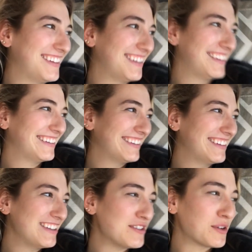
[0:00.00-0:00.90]
Fresh
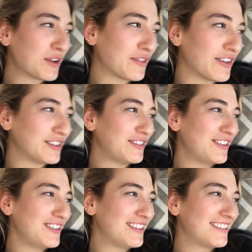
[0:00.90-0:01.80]
Why? Foods. Do you want to go to Fresh
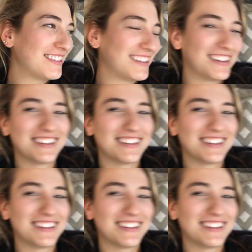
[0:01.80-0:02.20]
Foods? I don't have any meal